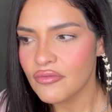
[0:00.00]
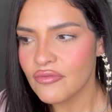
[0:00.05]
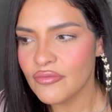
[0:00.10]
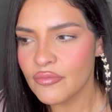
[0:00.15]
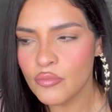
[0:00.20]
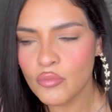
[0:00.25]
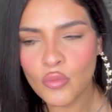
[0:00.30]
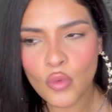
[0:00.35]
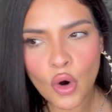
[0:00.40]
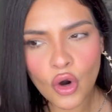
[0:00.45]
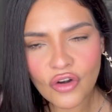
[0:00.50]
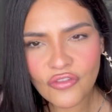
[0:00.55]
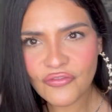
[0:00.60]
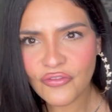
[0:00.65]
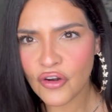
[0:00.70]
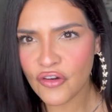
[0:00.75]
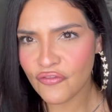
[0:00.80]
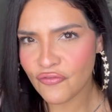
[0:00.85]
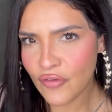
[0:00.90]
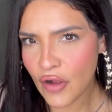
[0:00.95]
more
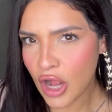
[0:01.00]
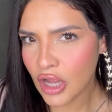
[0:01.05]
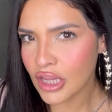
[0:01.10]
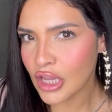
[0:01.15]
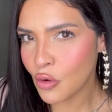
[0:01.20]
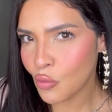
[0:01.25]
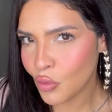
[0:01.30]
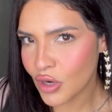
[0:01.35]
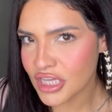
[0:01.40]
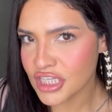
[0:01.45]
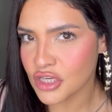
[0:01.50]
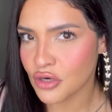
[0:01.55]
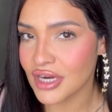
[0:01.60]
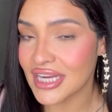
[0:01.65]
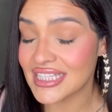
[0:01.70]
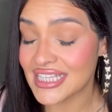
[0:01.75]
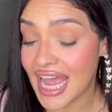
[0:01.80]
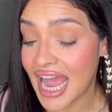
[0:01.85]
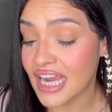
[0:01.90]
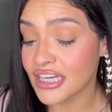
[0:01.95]
for fall and winter.
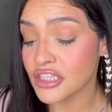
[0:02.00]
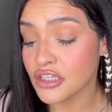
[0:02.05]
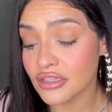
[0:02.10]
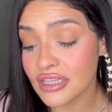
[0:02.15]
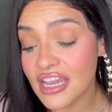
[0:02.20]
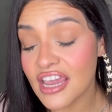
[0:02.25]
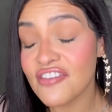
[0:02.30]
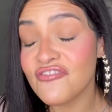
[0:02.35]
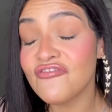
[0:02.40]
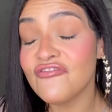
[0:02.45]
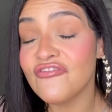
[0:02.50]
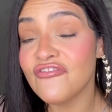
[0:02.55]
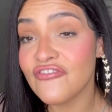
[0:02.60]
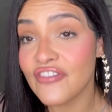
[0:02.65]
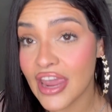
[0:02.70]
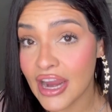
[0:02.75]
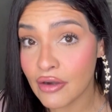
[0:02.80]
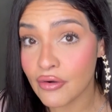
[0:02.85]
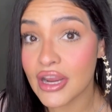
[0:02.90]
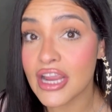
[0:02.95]
It's actually a
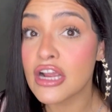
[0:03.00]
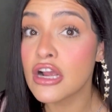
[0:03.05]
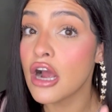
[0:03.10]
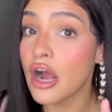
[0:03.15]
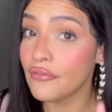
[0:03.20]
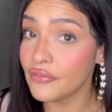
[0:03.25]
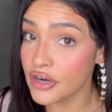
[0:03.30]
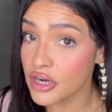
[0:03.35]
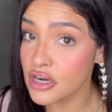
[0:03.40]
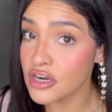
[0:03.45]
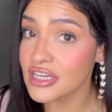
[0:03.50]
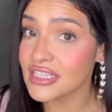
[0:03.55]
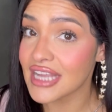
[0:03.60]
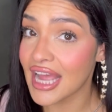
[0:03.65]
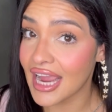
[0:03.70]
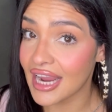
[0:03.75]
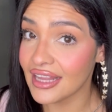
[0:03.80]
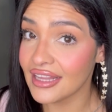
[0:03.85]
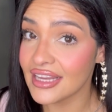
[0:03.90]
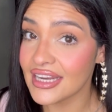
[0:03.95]
very, Governor's
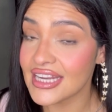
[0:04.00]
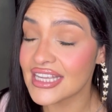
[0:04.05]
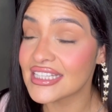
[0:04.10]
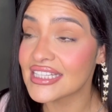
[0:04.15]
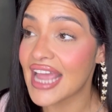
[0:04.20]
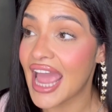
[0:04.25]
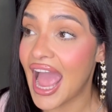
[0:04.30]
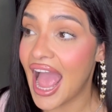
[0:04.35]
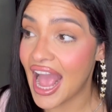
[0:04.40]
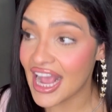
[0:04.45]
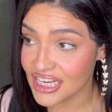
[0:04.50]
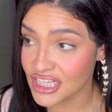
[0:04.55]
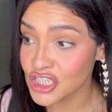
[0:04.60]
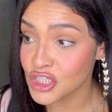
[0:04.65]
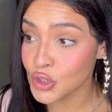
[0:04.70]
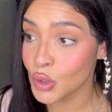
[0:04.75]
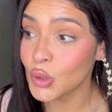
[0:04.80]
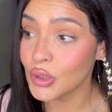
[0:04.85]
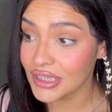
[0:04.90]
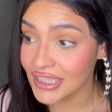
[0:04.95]
Island is
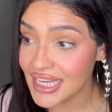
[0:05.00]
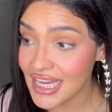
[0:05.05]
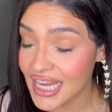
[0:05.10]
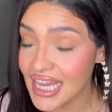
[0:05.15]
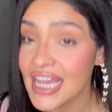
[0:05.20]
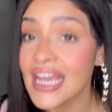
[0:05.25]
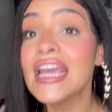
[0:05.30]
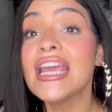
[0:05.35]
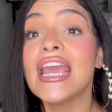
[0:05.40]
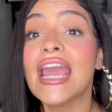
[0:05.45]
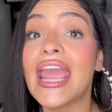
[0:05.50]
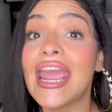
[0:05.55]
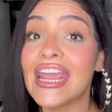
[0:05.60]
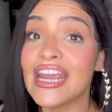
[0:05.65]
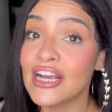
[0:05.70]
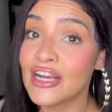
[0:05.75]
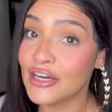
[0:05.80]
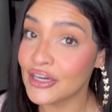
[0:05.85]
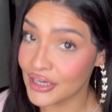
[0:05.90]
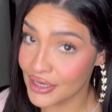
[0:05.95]
actually
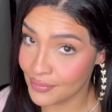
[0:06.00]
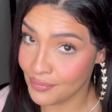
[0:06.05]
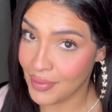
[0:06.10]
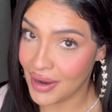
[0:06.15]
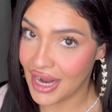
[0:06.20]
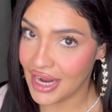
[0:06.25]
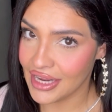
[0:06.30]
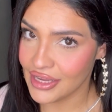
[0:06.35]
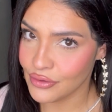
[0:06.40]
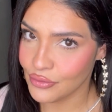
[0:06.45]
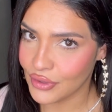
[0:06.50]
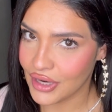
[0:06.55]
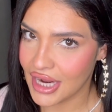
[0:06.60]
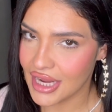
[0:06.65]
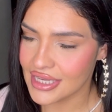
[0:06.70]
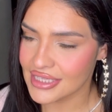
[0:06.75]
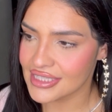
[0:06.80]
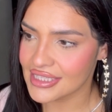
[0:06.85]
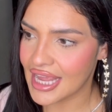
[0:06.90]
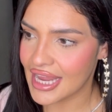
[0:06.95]
a good buy, you
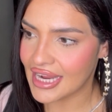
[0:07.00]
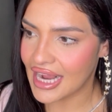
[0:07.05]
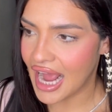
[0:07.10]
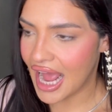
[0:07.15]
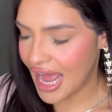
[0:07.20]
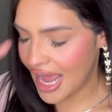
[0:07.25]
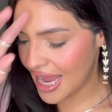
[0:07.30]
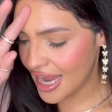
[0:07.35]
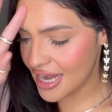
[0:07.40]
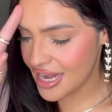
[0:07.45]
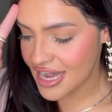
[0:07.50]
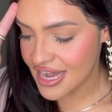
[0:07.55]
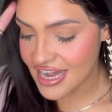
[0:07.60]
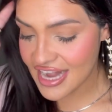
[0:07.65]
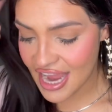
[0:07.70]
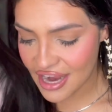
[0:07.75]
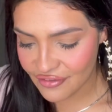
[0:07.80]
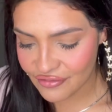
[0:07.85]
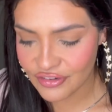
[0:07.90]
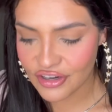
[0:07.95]
guys. Like, I
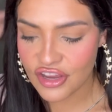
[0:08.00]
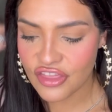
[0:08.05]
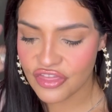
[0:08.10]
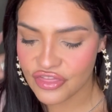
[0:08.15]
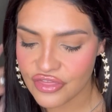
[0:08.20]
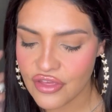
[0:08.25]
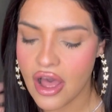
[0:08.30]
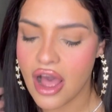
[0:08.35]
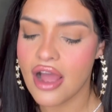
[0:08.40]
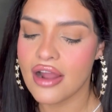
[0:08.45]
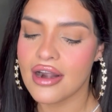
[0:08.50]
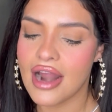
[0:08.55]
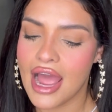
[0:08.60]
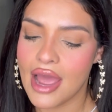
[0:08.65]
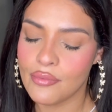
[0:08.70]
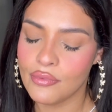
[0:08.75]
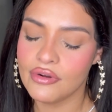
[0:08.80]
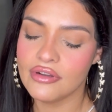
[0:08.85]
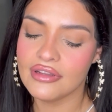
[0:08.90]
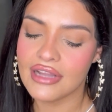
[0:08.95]
never thought
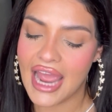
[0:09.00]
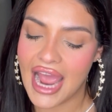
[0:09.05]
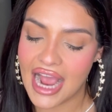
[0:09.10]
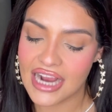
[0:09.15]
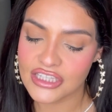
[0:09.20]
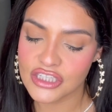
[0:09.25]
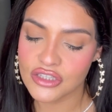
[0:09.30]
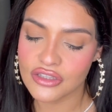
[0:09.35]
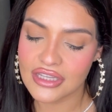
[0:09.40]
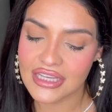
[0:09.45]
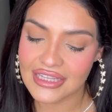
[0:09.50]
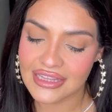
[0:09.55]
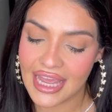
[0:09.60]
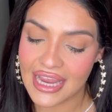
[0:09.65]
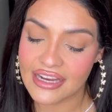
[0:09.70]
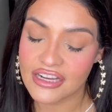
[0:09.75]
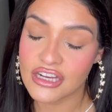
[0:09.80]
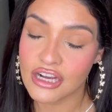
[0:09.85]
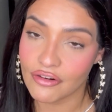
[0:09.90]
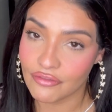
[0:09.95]
I would actually
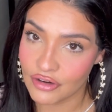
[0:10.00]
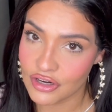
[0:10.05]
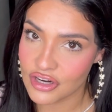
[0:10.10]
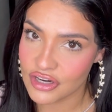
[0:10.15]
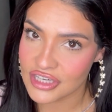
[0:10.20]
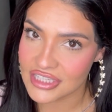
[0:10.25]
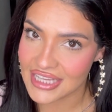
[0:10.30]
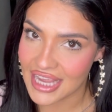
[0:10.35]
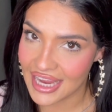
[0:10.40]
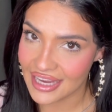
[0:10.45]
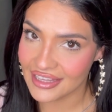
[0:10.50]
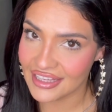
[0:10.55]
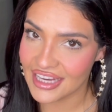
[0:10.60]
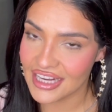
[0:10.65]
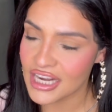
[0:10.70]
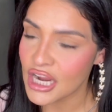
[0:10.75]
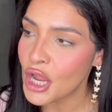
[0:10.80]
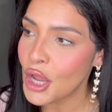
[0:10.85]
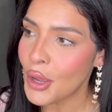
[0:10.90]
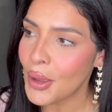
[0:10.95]
like Governor's
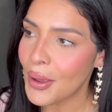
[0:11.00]
Island,